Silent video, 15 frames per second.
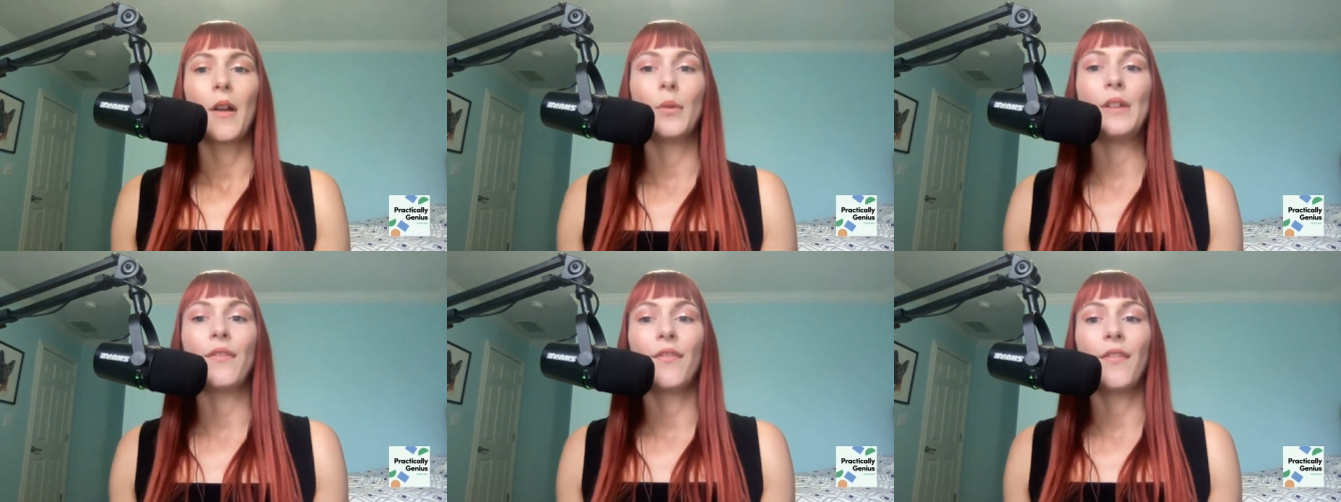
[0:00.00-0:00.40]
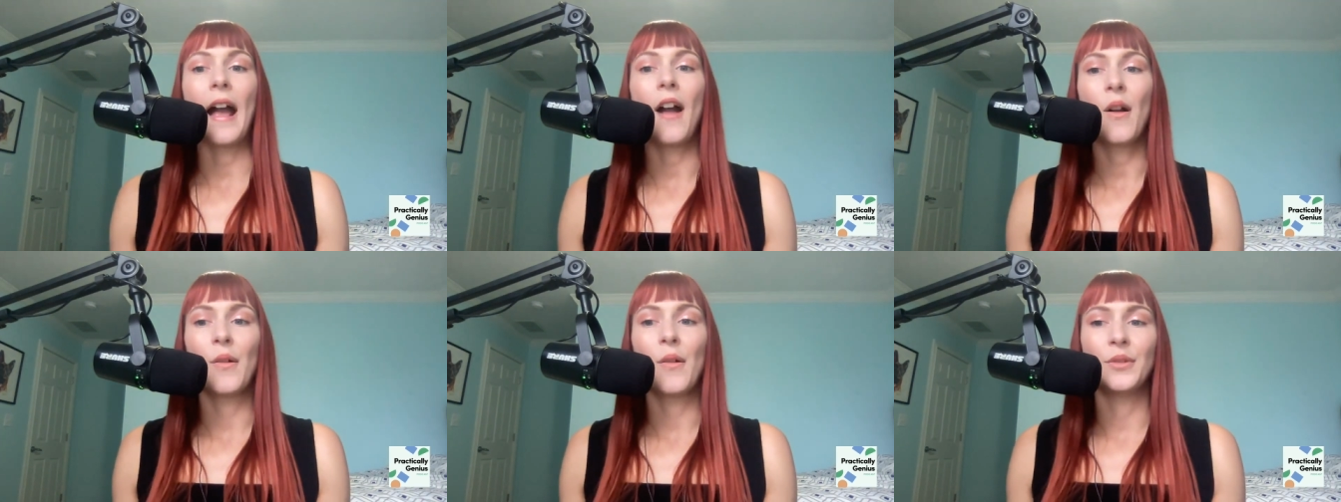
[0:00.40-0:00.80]
we
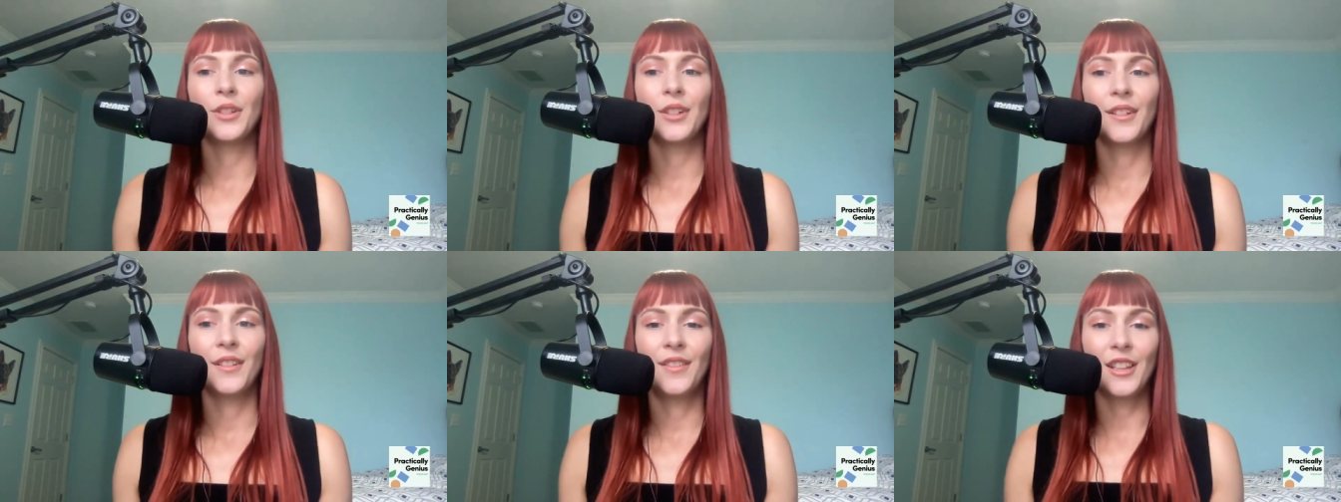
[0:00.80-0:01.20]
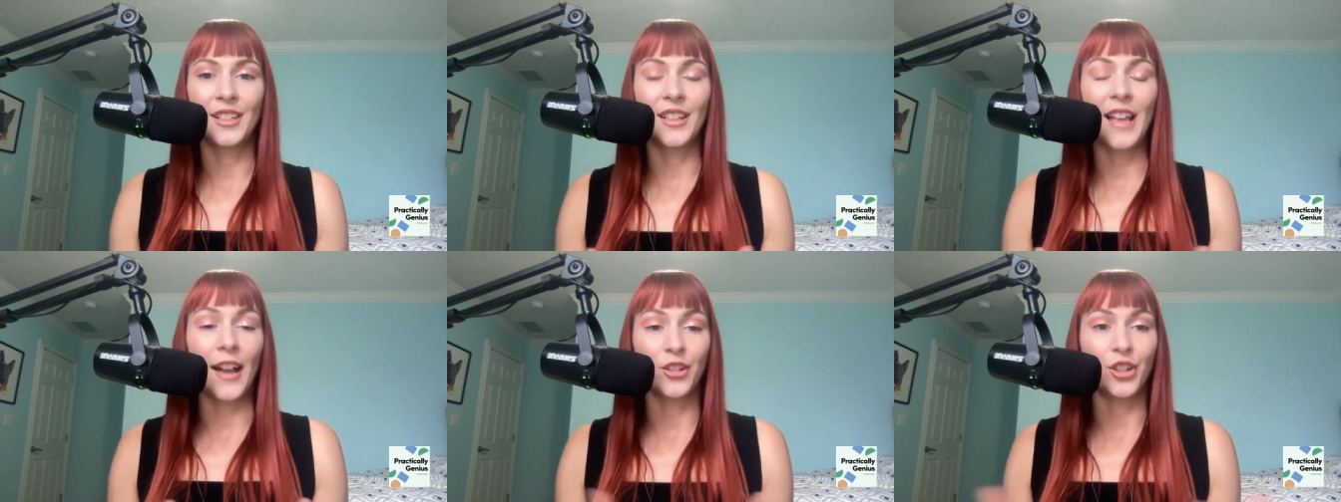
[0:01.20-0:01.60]
found
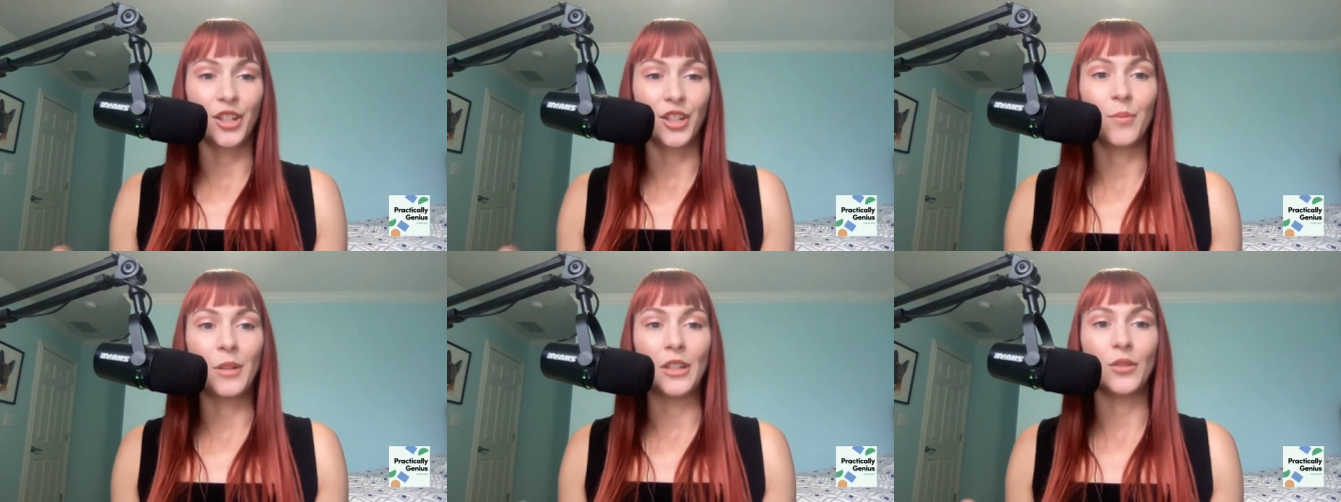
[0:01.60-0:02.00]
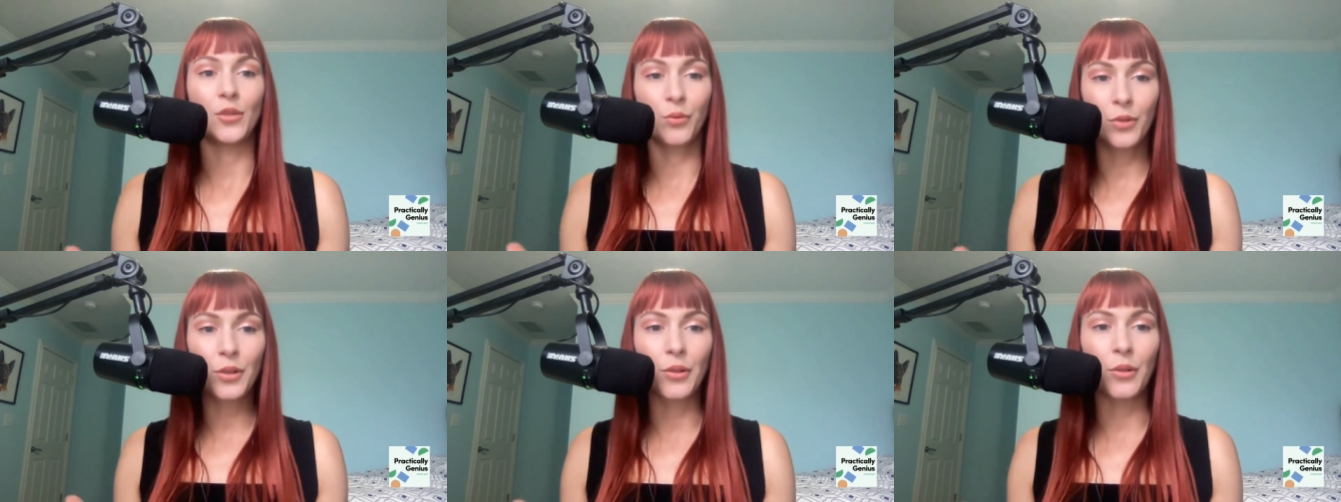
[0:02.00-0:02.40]
this actually to be
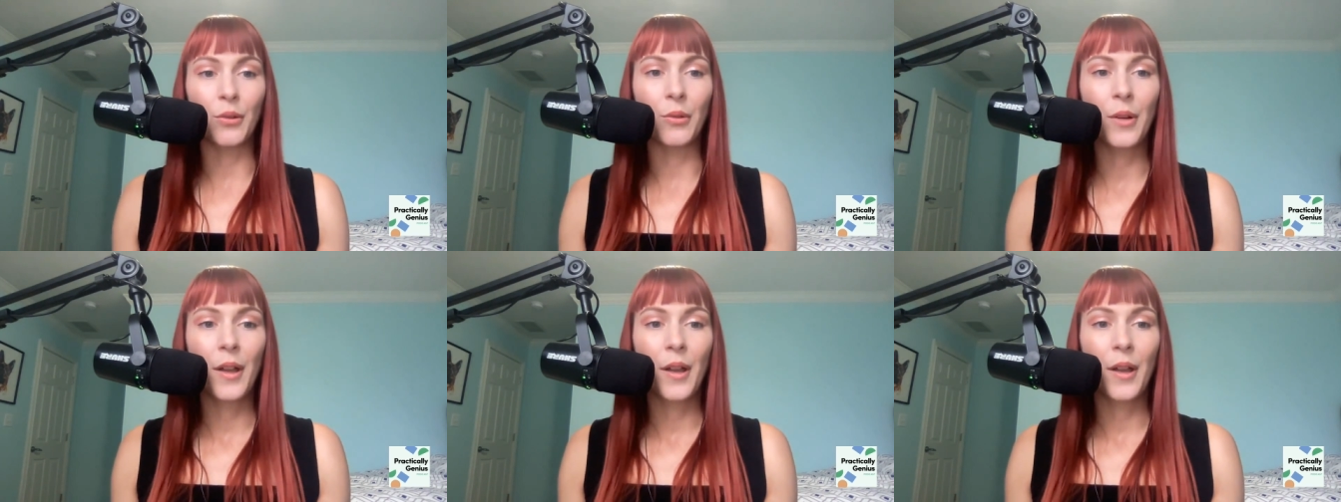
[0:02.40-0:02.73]
true